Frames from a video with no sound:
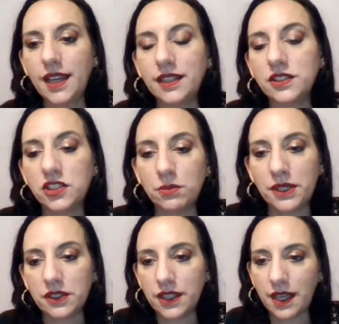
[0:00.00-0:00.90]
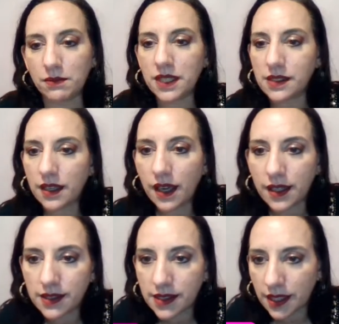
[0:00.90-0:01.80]
It'll show me your name because like I
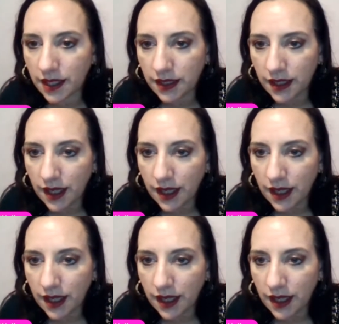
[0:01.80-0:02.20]
can see,